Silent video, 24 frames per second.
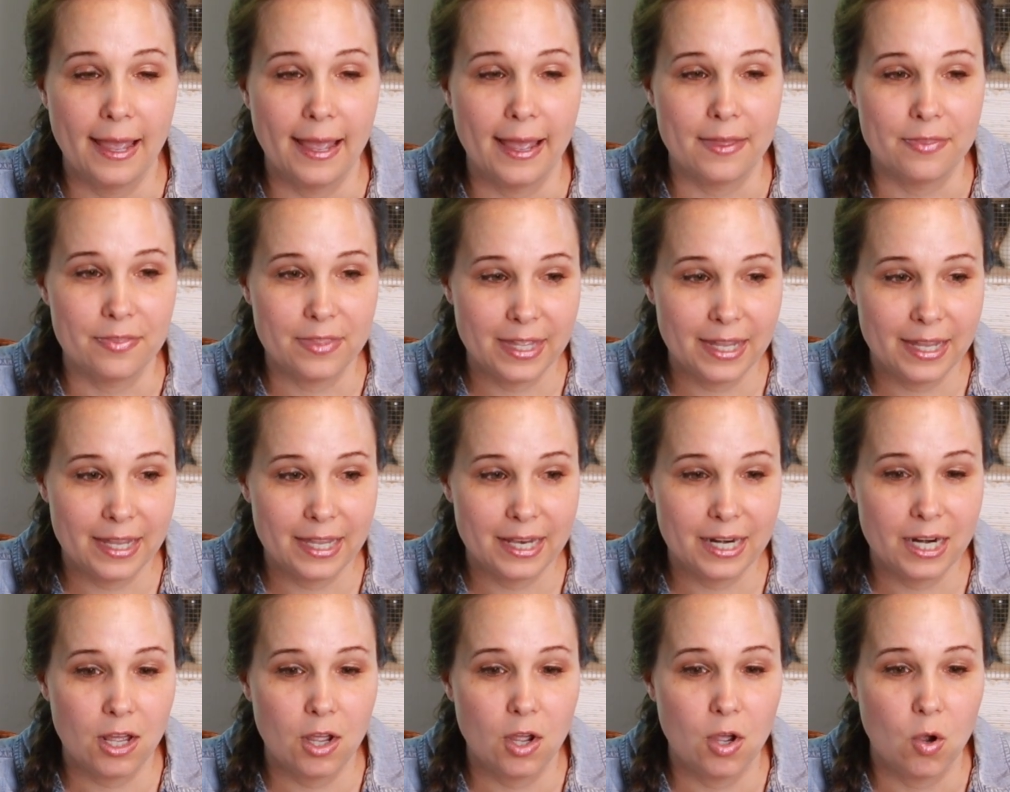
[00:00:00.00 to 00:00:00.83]
And
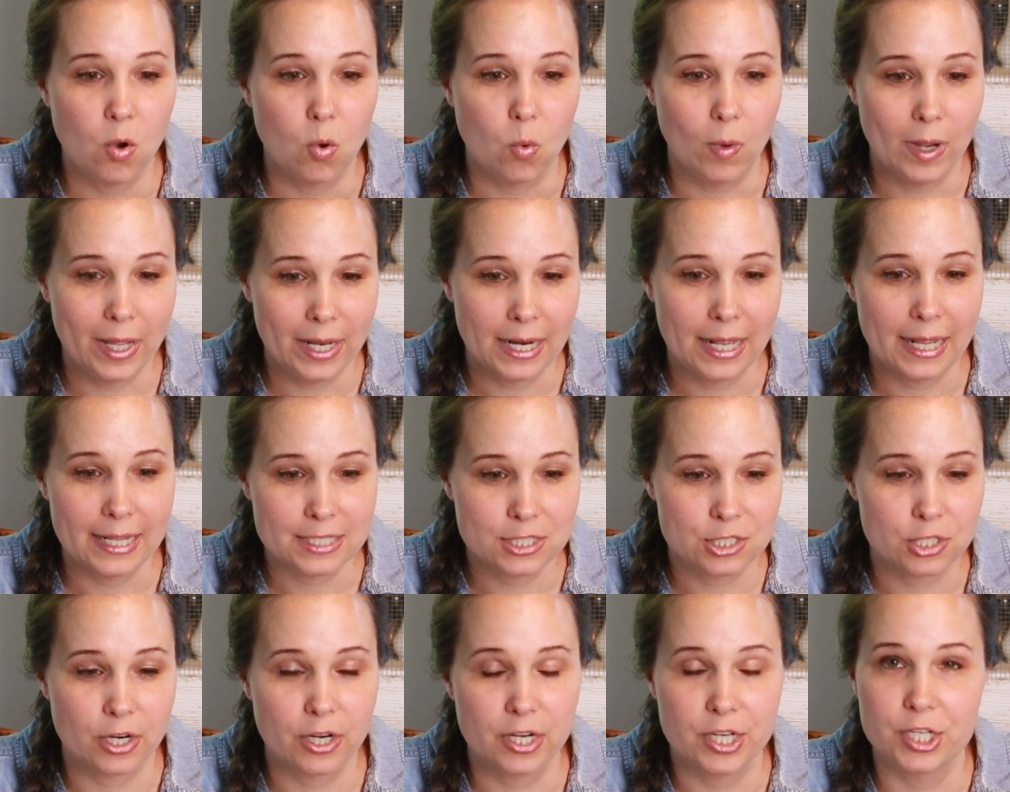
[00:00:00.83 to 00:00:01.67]
then when I
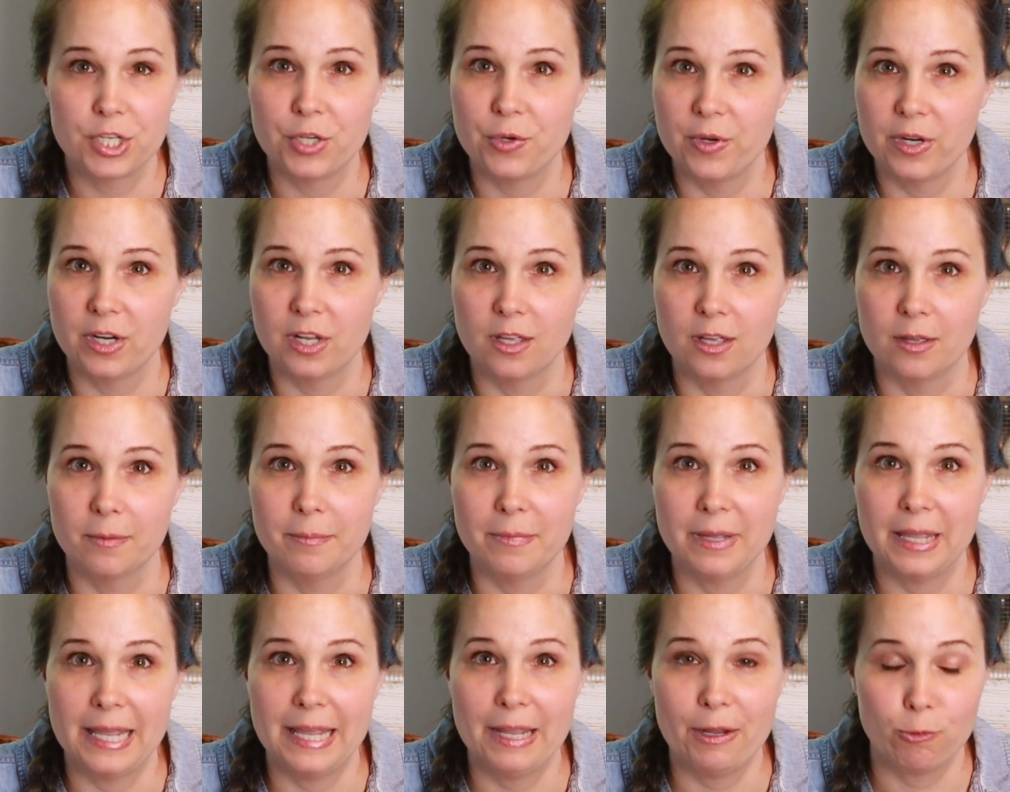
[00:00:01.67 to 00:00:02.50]
started doing
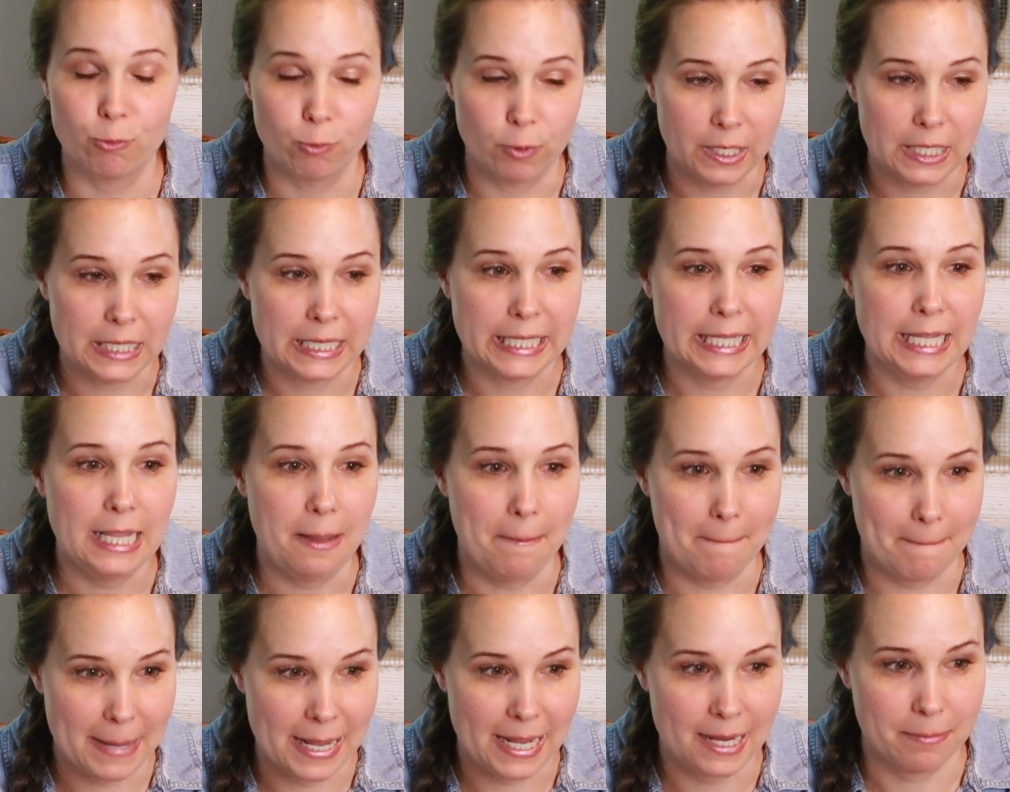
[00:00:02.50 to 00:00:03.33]
them, it really
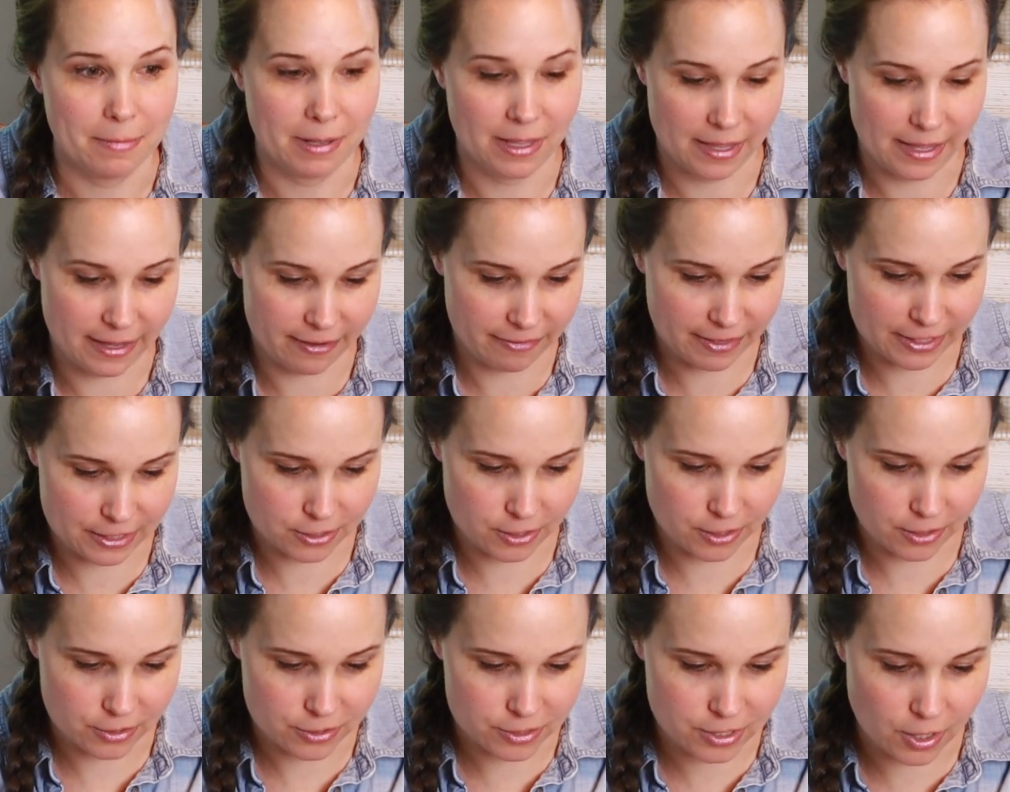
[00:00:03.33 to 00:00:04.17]
made my life
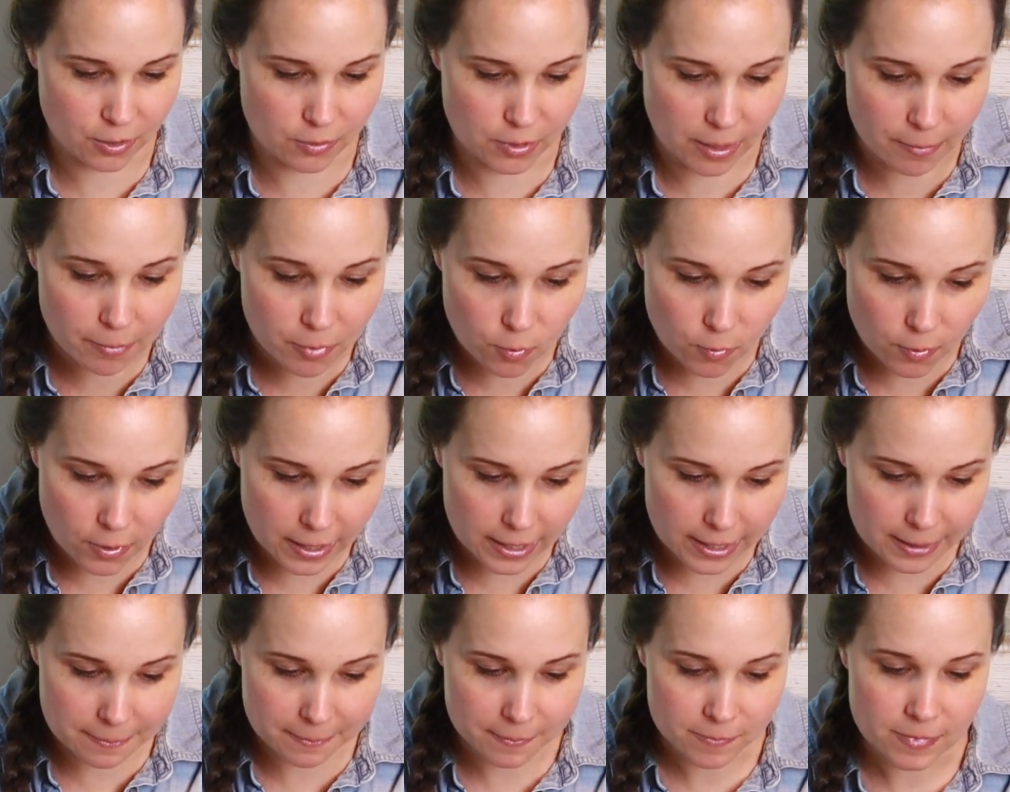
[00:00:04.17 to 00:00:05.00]
easier. So, number
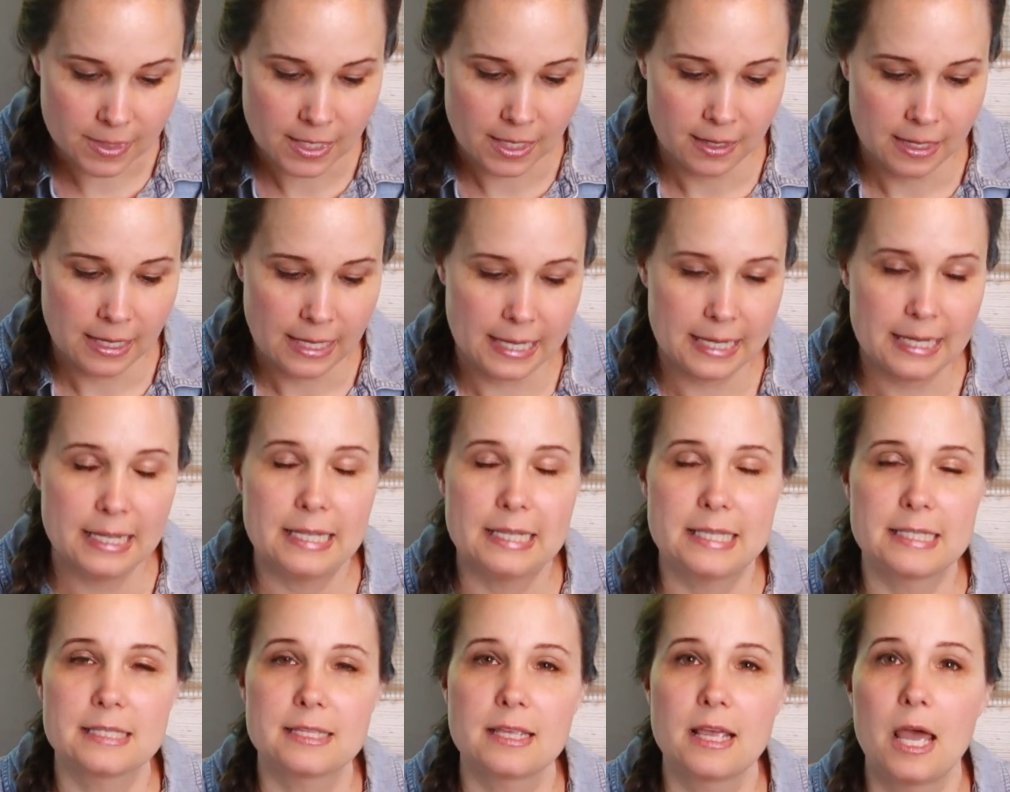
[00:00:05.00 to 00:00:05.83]
1
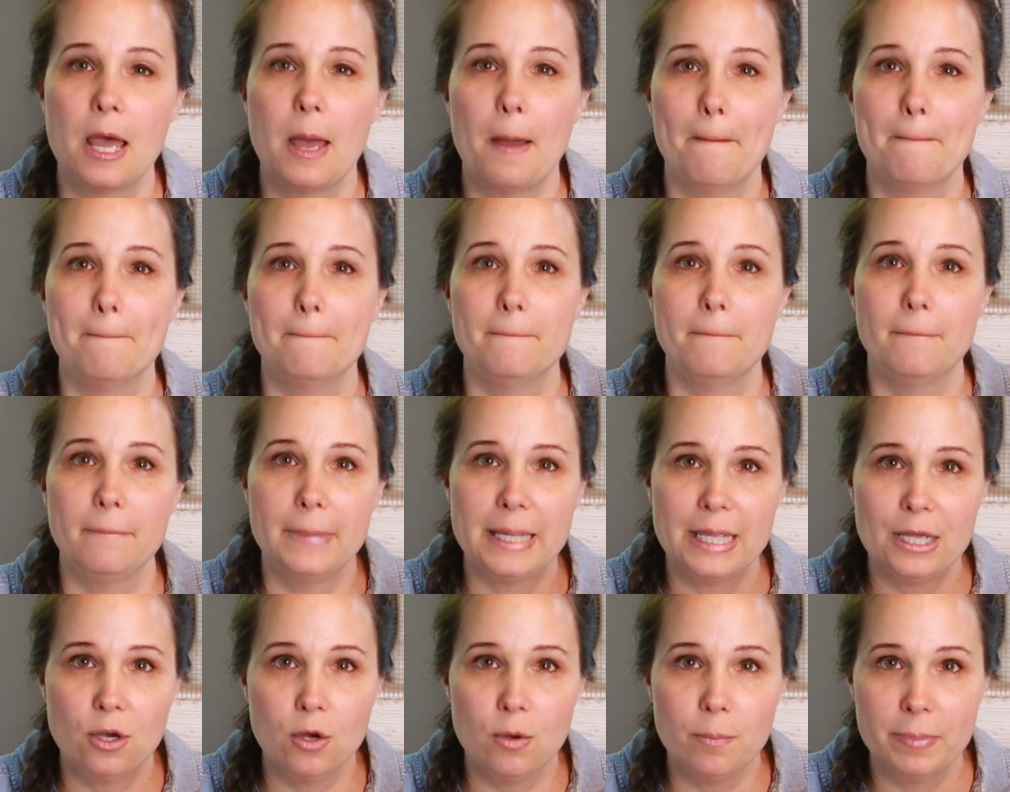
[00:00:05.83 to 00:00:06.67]
is
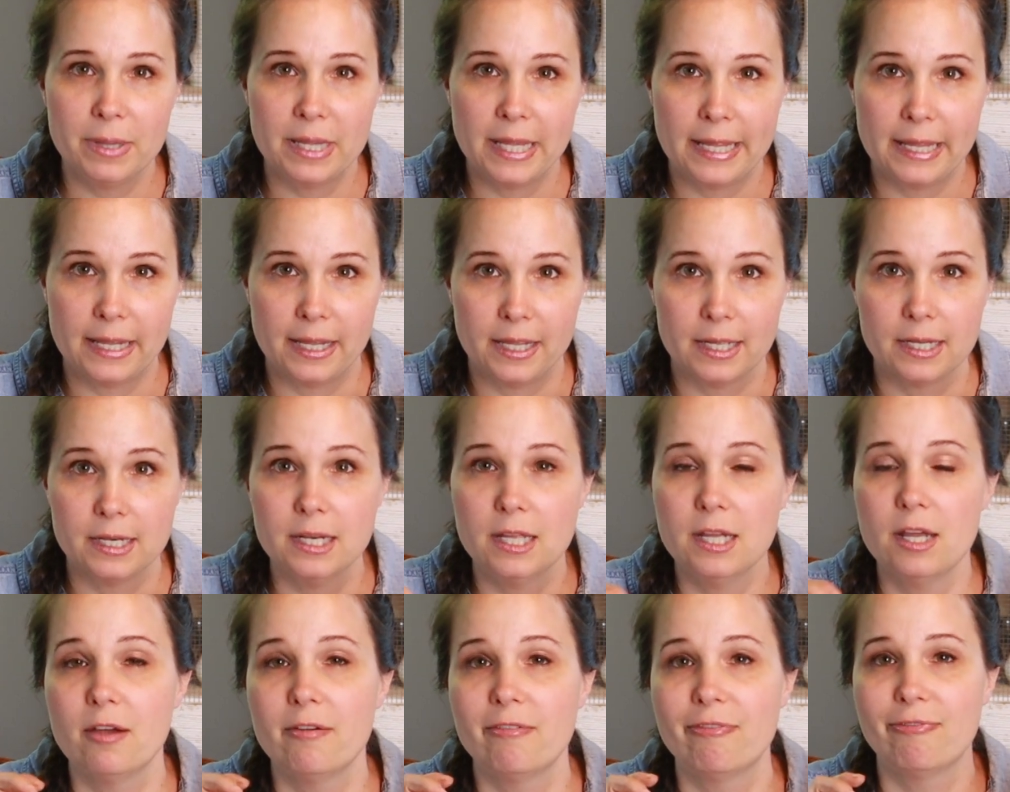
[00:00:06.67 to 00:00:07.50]
meal
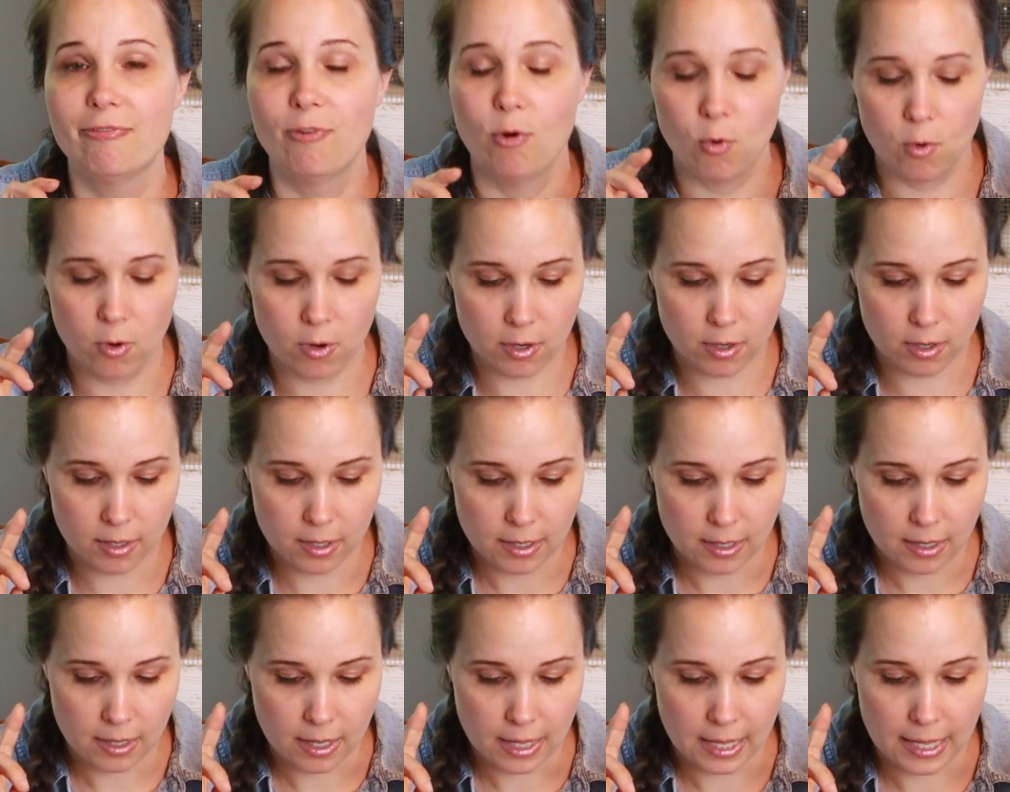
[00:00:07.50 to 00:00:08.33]
plan for